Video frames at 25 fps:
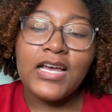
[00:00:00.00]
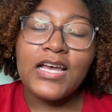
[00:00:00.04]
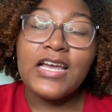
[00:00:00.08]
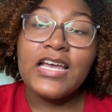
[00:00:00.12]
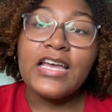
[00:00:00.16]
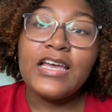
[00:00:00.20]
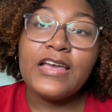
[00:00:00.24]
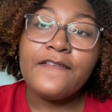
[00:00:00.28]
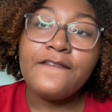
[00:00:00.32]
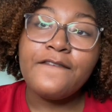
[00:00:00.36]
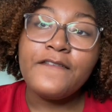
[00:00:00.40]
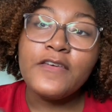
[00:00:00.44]

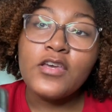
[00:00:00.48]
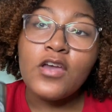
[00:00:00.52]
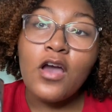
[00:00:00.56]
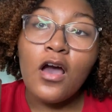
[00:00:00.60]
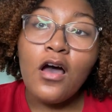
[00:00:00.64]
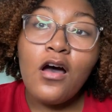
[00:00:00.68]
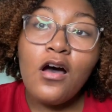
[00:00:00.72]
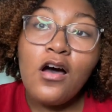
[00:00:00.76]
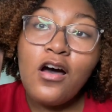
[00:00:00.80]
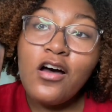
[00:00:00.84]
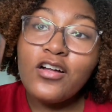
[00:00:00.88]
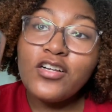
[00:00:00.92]
if
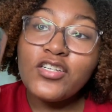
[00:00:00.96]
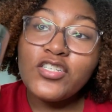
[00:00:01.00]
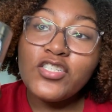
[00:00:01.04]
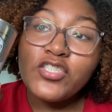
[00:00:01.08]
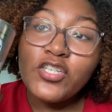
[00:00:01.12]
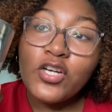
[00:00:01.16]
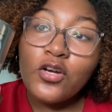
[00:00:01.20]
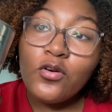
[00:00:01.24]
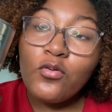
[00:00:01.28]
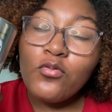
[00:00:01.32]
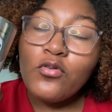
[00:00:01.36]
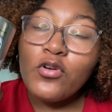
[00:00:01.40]
y'all
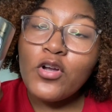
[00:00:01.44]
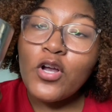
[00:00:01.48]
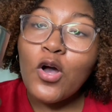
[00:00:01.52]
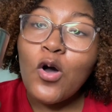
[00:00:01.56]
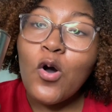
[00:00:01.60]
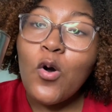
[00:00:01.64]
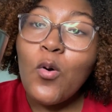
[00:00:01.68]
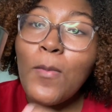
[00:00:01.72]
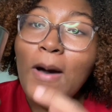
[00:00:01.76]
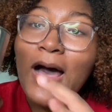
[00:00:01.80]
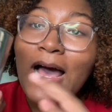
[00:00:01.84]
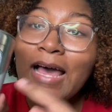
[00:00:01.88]
don't
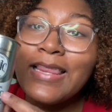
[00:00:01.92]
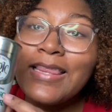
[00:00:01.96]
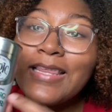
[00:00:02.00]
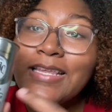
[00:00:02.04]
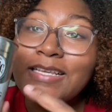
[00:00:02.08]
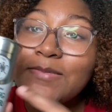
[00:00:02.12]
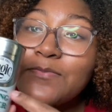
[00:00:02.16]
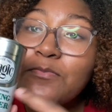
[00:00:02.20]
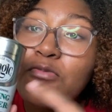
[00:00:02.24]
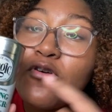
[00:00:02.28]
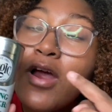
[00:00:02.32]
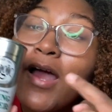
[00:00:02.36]
go by
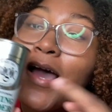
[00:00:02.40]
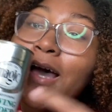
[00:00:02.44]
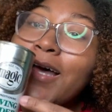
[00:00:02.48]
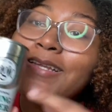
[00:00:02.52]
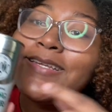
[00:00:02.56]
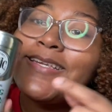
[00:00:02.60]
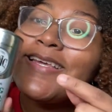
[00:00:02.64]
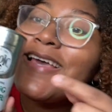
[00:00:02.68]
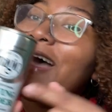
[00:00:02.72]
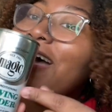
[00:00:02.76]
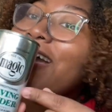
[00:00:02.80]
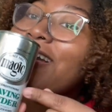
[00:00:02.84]
this
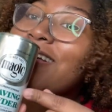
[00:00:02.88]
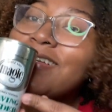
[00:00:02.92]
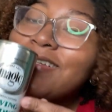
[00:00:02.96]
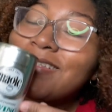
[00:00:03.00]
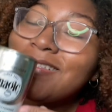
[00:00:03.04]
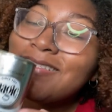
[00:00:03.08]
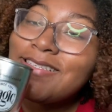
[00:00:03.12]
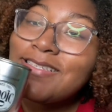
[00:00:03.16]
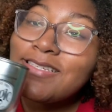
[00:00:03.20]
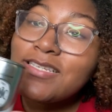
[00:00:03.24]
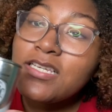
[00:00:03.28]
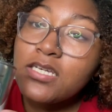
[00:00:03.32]

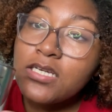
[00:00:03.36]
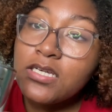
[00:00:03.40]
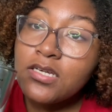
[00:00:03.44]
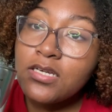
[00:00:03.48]
product,